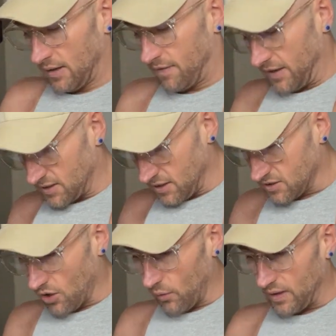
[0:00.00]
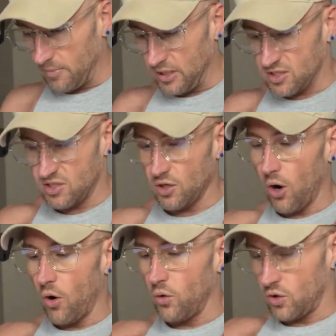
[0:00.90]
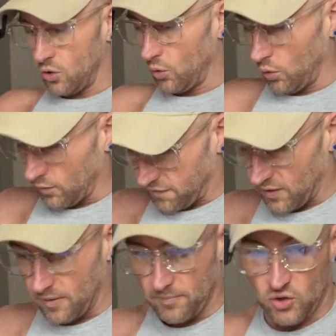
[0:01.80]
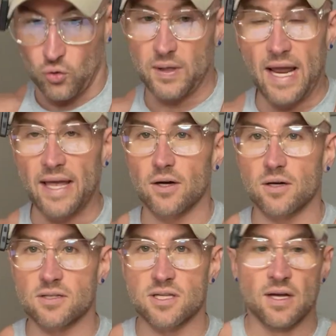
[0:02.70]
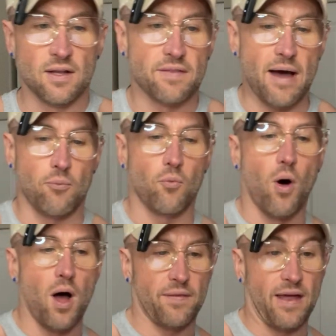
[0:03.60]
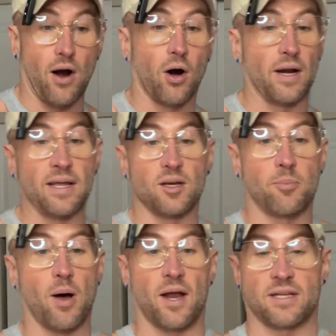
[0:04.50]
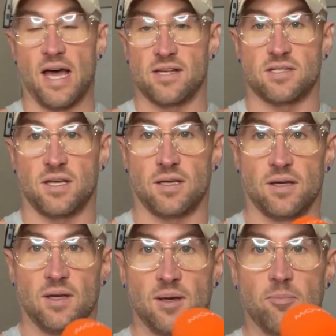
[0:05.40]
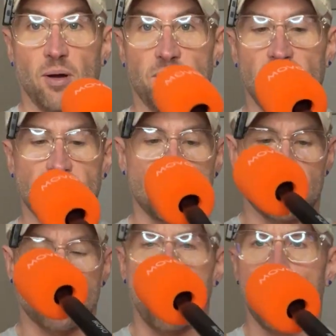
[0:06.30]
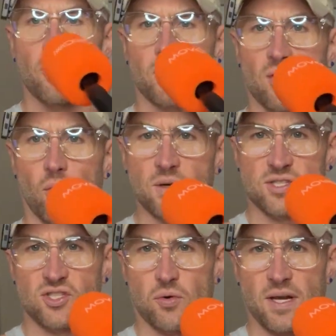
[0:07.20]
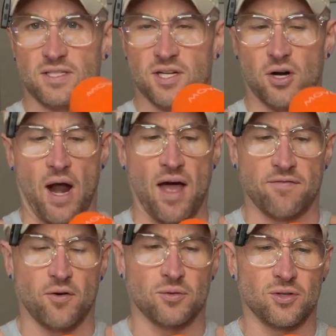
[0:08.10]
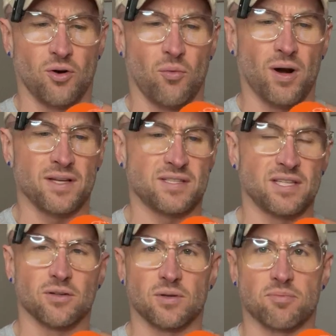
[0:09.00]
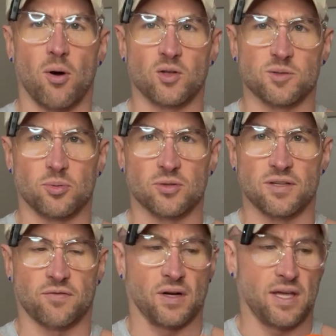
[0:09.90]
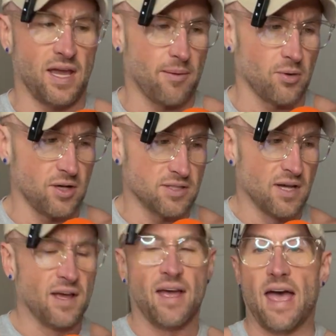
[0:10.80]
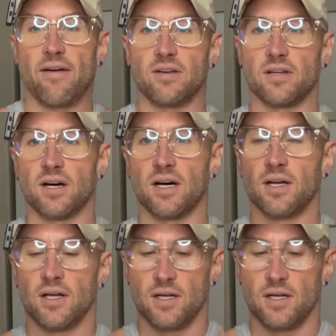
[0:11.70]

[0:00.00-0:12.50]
this is going to be so cool for creators that want that are into podcasting, but they just want to record straight to your iPhone. You don't want to deal with multiple different cameras, having to,